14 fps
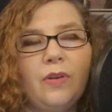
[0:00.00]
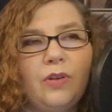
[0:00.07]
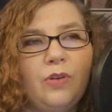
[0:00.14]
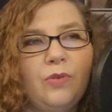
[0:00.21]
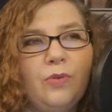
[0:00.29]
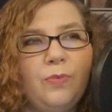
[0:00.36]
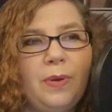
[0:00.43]

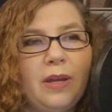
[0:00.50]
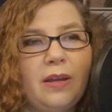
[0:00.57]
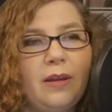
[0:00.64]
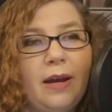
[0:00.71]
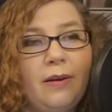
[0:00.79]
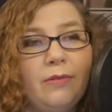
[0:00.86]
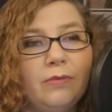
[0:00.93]
You
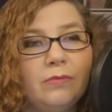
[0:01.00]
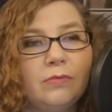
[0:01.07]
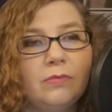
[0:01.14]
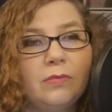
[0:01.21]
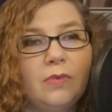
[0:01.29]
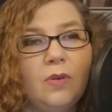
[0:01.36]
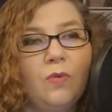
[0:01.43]
pick out
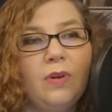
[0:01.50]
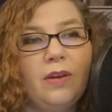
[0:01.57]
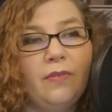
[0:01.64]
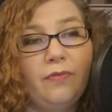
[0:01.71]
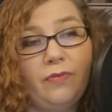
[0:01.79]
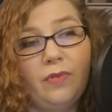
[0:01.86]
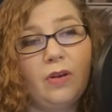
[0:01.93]

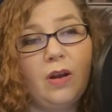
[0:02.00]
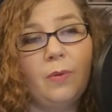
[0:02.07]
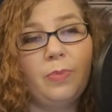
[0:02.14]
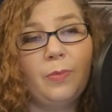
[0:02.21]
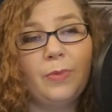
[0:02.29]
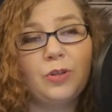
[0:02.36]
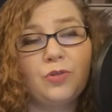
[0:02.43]
if
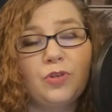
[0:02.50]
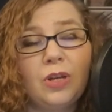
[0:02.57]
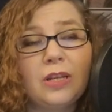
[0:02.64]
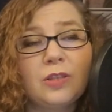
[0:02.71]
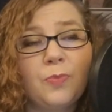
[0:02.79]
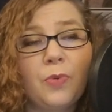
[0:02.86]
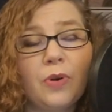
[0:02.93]
complimentary
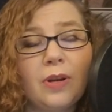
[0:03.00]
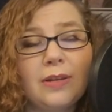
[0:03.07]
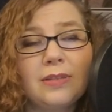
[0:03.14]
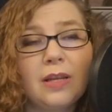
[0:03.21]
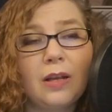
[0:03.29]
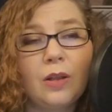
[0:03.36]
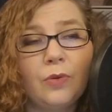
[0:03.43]
transport
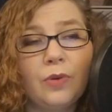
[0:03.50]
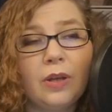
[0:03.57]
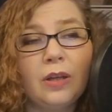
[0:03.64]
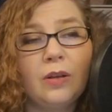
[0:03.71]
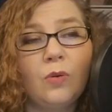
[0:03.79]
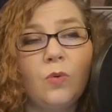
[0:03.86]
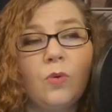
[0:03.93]
is
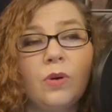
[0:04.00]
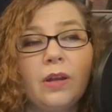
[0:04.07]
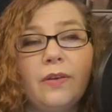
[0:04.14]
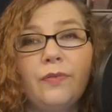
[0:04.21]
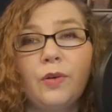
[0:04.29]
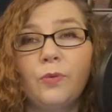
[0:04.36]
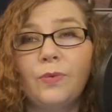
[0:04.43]
included, or
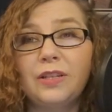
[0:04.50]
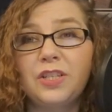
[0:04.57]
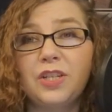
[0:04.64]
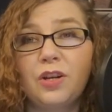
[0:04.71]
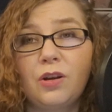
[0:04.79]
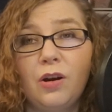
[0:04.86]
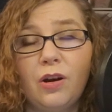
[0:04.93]
if you're
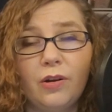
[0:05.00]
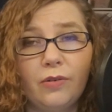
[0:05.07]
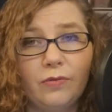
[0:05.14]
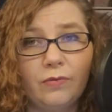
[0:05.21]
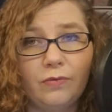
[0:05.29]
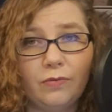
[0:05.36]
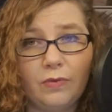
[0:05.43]
renting a car.
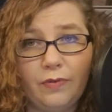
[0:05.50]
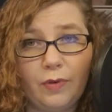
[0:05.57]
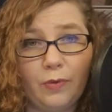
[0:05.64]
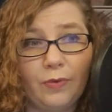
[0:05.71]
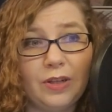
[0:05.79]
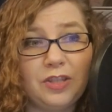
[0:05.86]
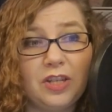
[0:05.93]
If
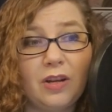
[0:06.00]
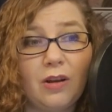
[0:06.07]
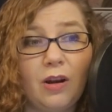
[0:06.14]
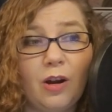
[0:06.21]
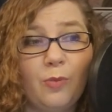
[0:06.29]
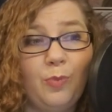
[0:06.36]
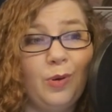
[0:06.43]
you're renting a
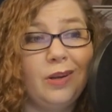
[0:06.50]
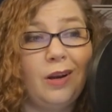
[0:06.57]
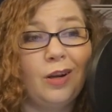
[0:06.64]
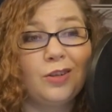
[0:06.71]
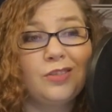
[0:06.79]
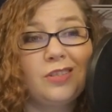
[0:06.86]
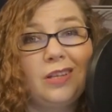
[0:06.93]
car, put
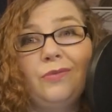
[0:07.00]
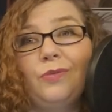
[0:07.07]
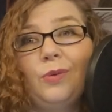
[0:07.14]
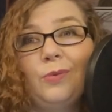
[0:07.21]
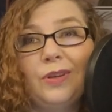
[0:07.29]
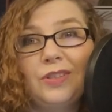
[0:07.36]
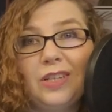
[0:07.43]
RC
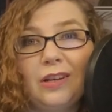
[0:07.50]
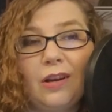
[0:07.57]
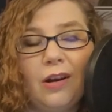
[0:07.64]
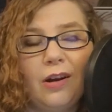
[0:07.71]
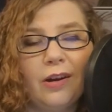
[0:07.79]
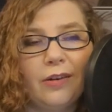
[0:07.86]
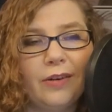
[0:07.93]
for renting a
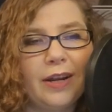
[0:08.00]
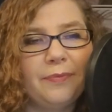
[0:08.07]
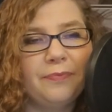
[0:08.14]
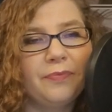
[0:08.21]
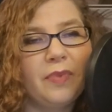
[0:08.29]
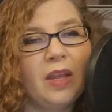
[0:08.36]
car, right?